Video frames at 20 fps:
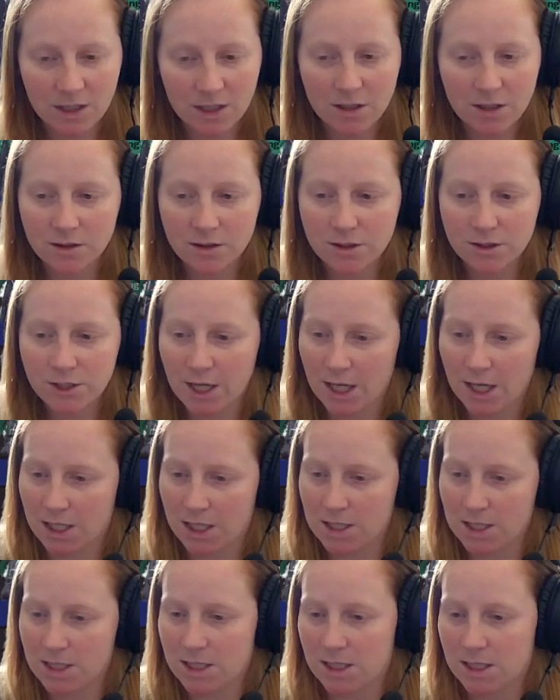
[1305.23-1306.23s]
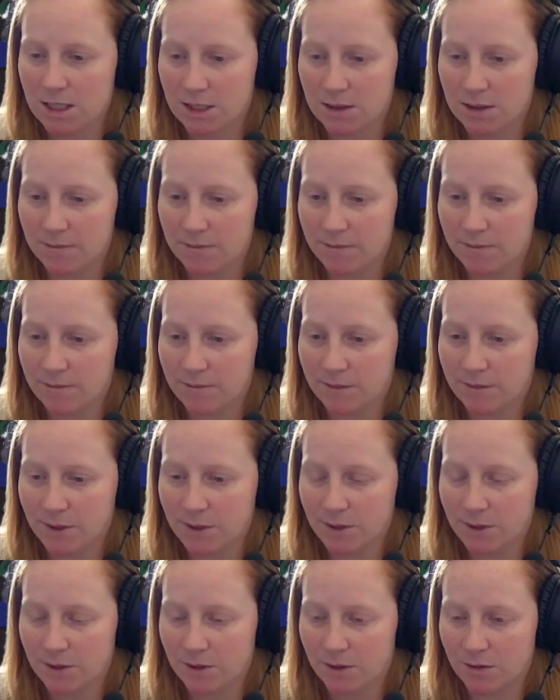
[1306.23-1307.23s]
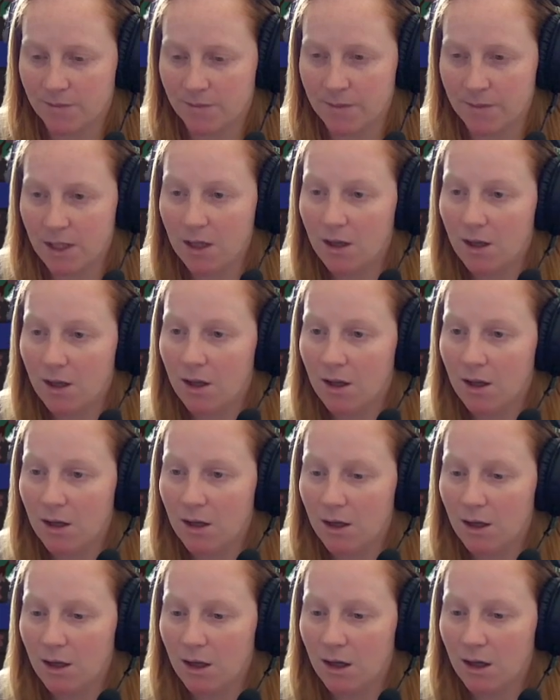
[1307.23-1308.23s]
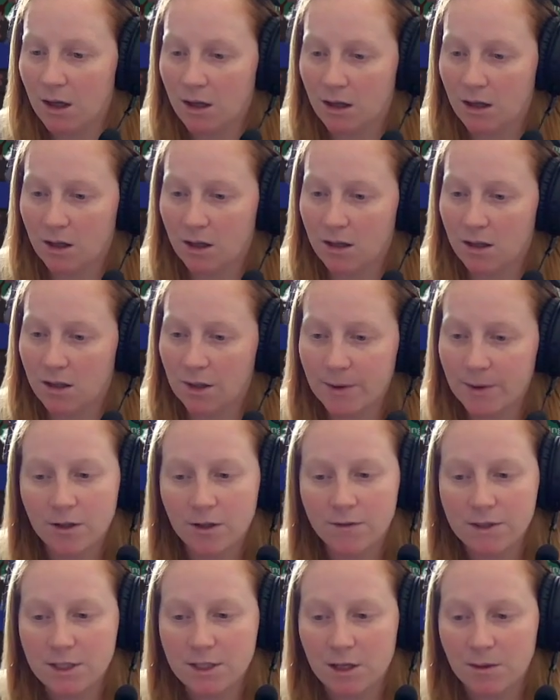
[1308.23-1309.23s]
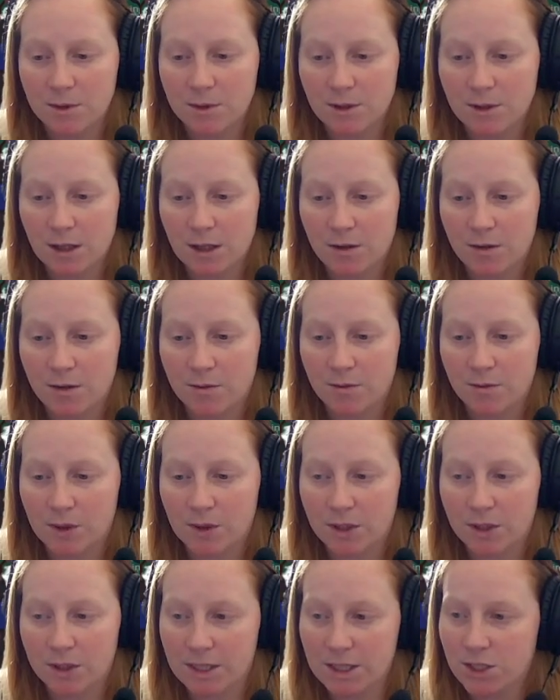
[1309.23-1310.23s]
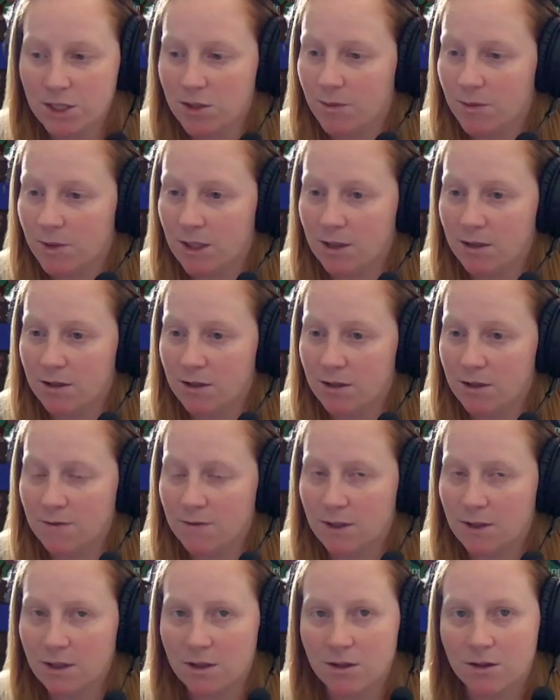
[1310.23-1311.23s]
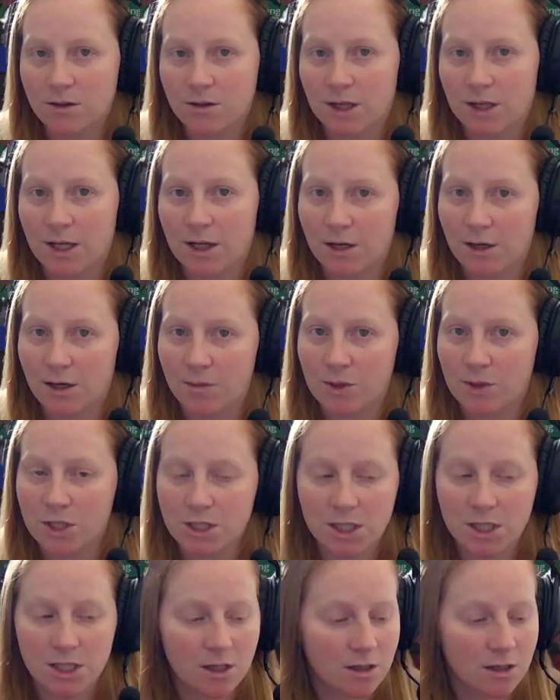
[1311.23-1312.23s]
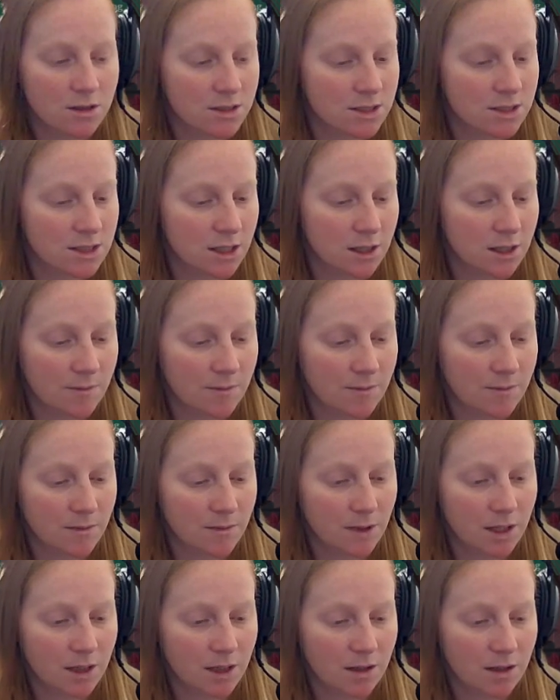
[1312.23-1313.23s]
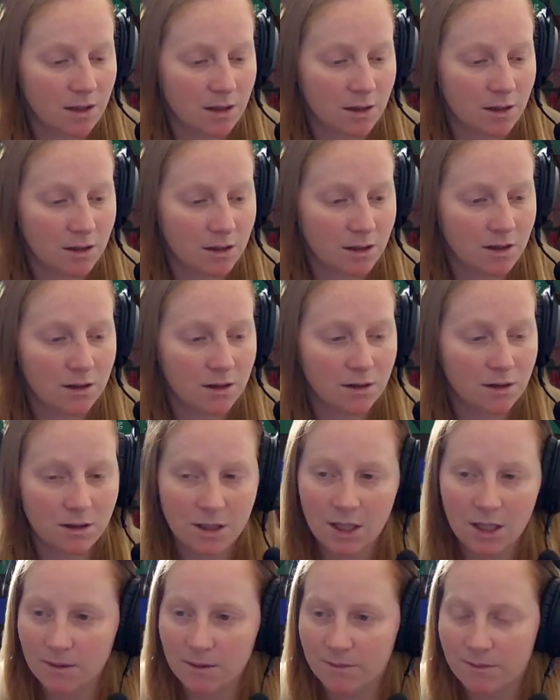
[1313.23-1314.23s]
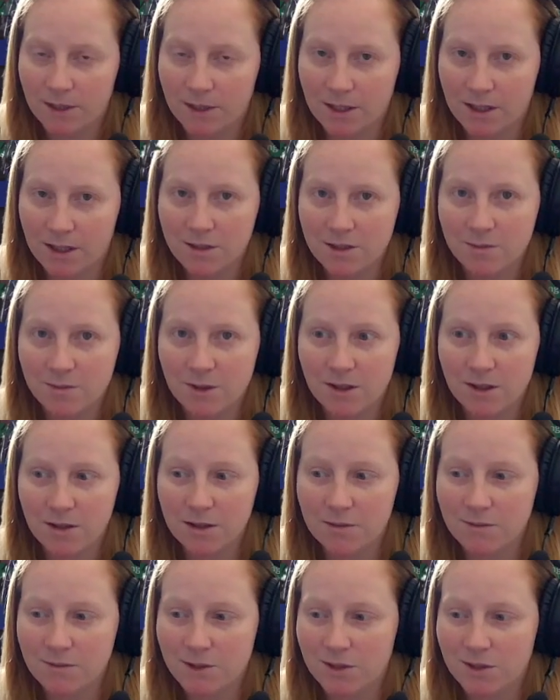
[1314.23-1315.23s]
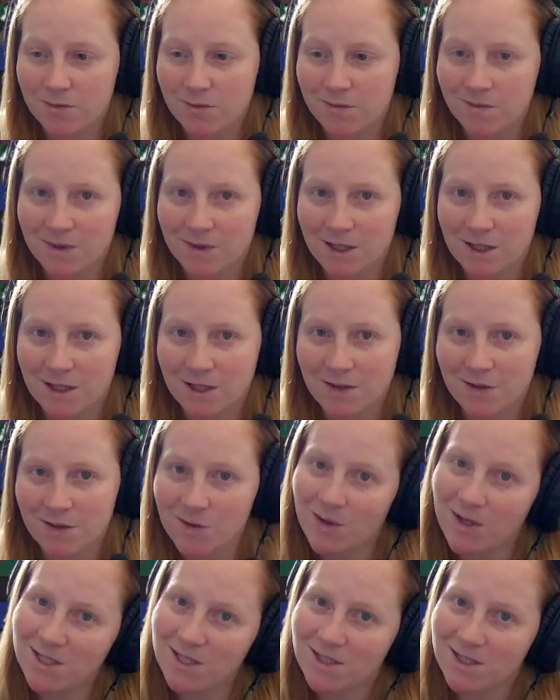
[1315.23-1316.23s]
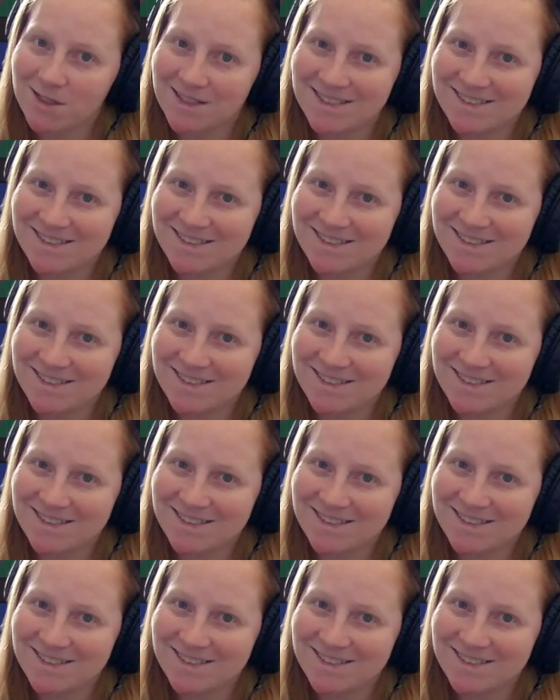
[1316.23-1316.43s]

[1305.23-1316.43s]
chat can see it. So, let me know if this helped you out. But that should be the end of this video, and I appreciate y'all's time. And yeah, that's about it. So, thanks for watching.